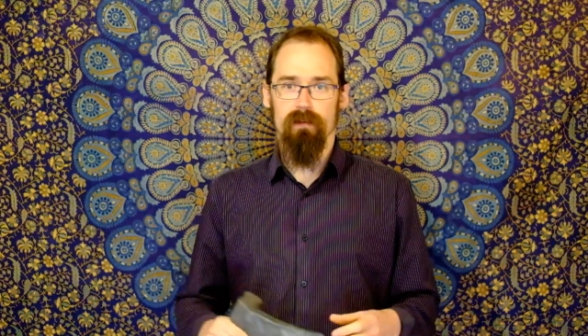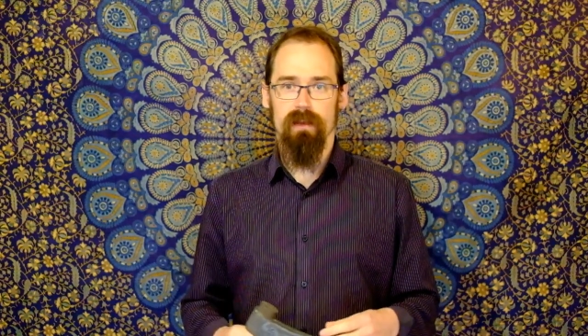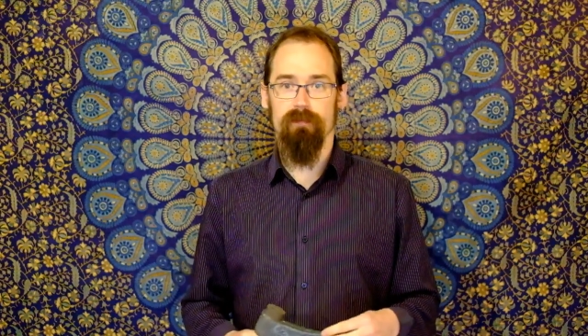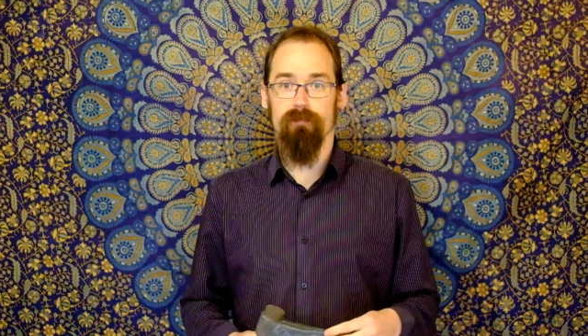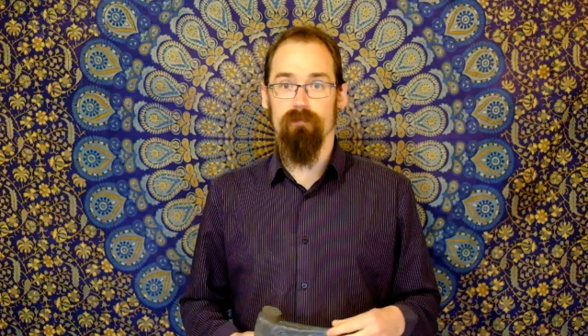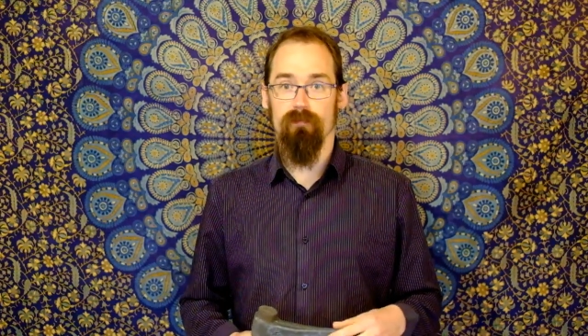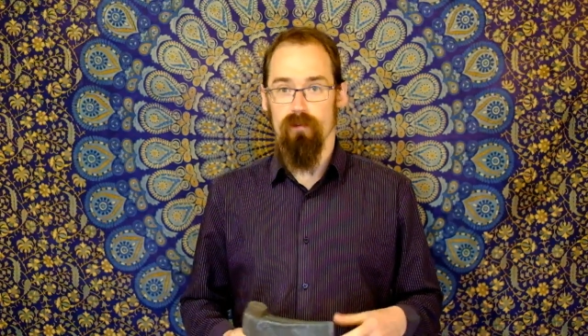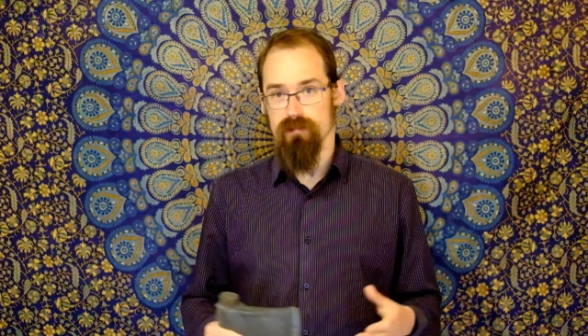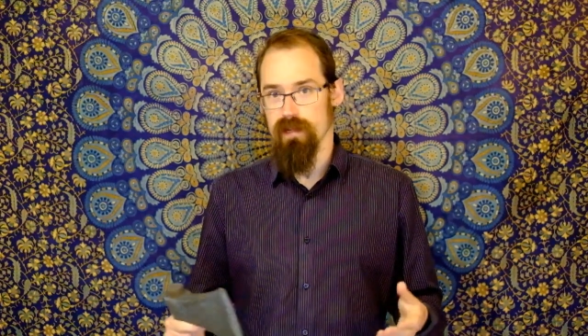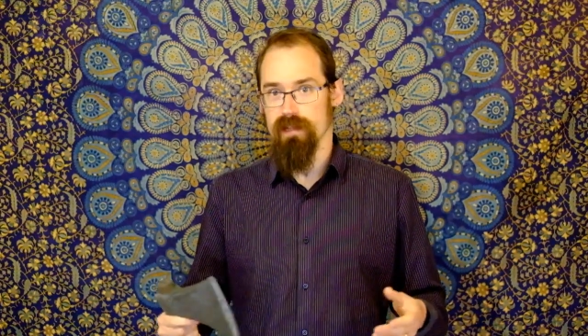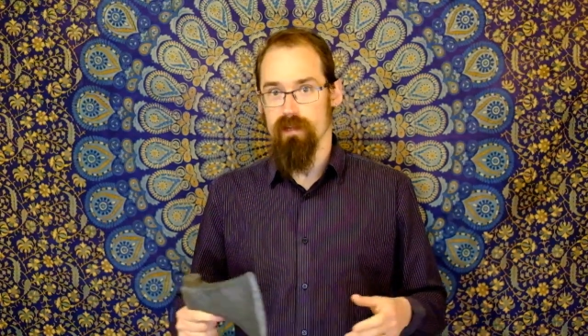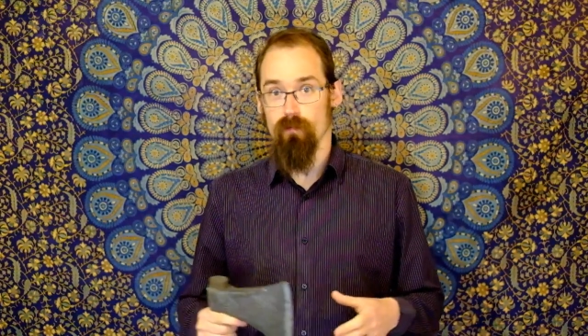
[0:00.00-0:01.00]
if and most
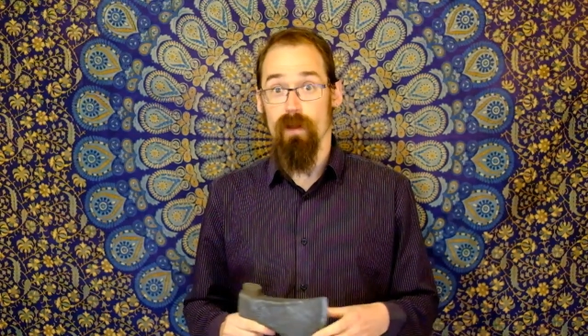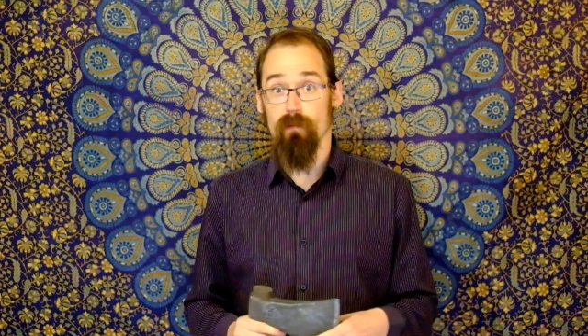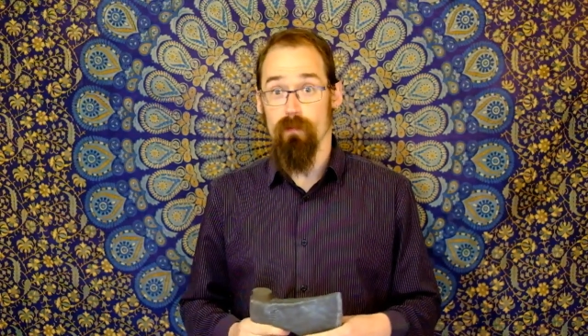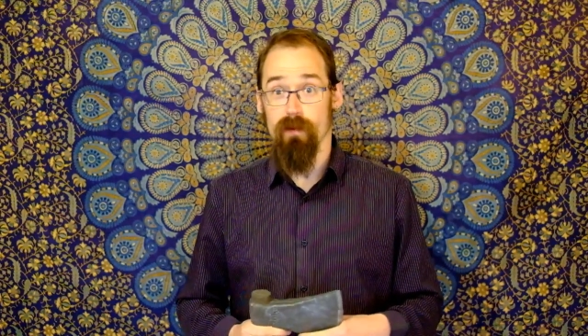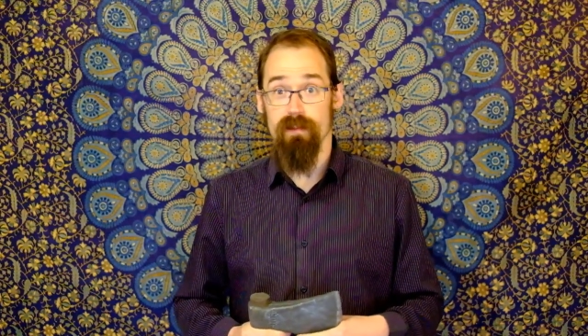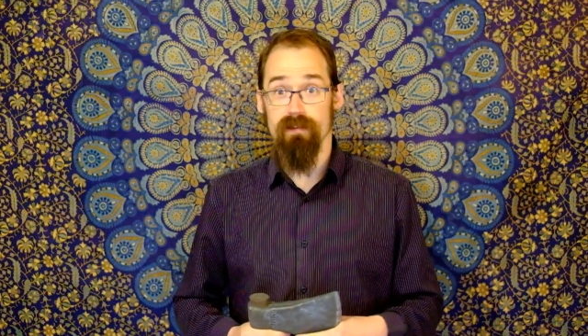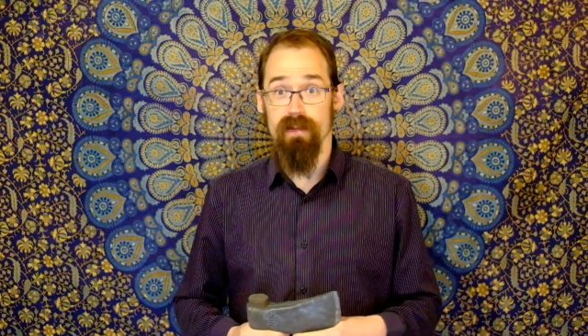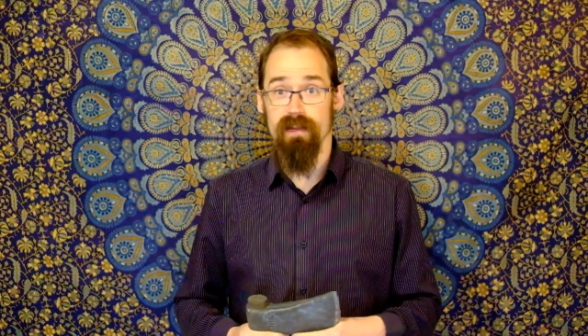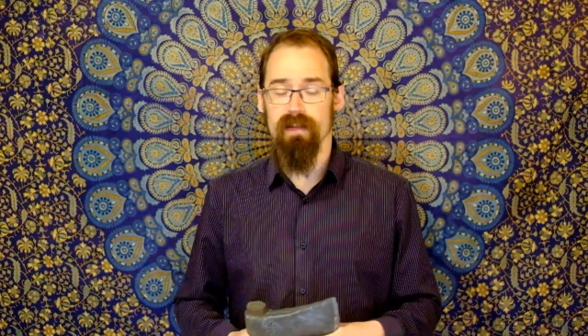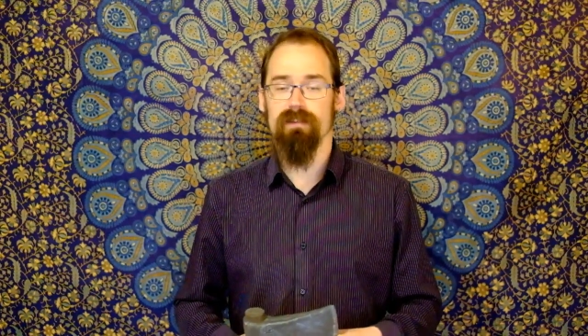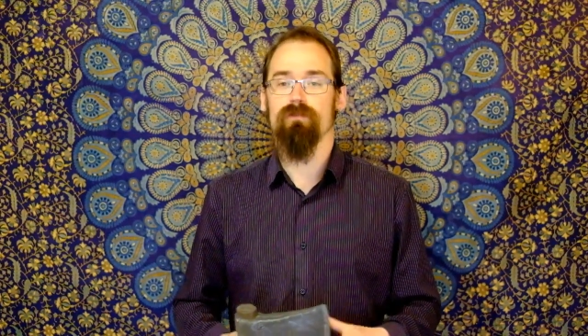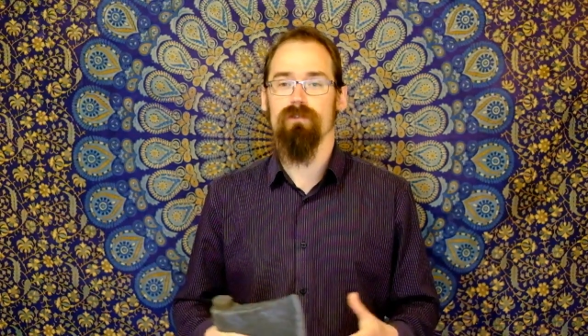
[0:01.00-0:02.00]
likely when we make the Dane
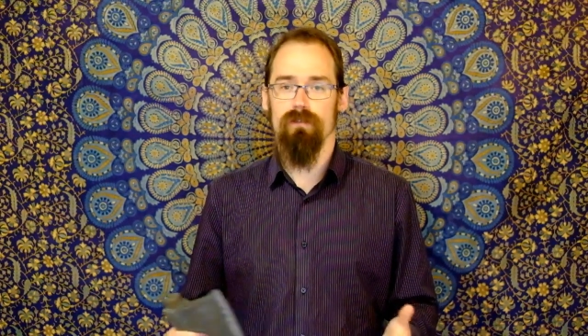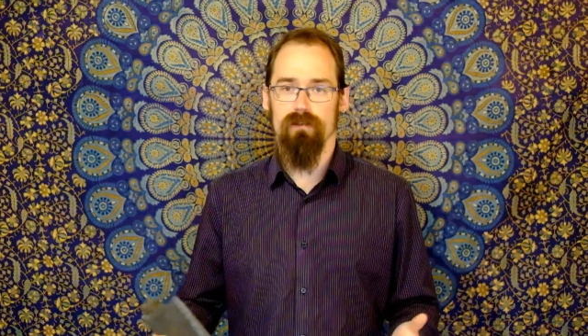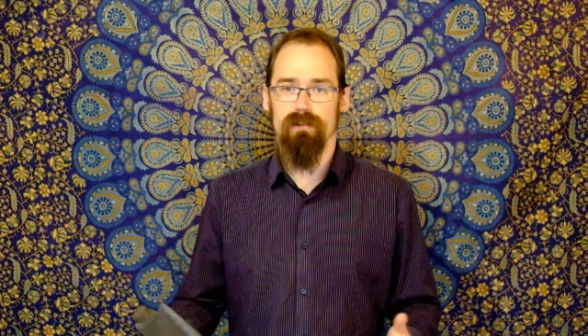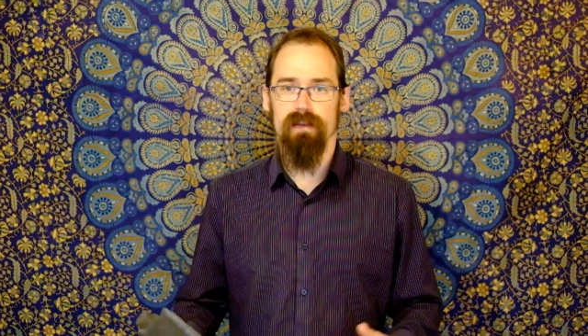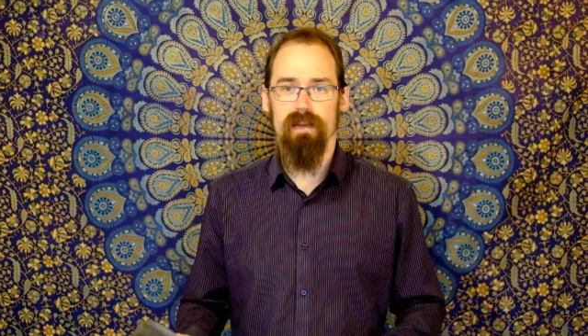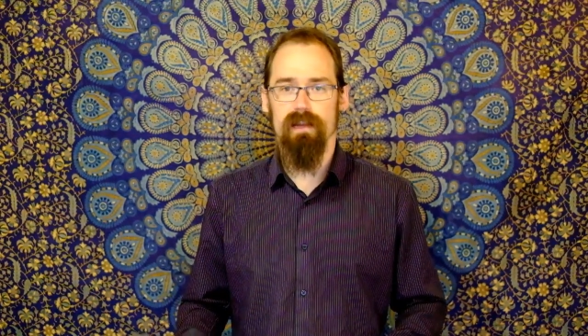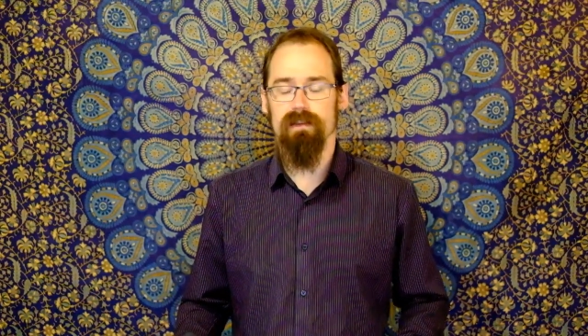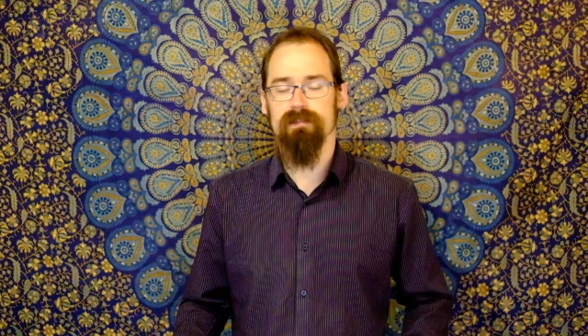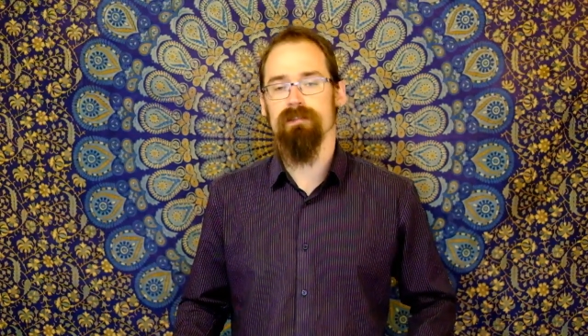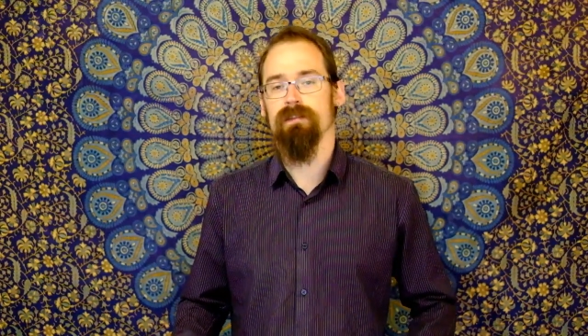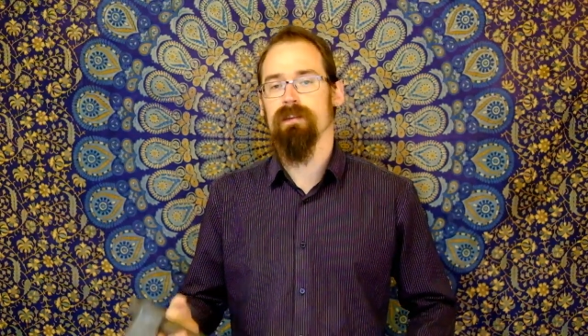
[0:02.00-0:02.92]
axe, we'll call it a Dane axe.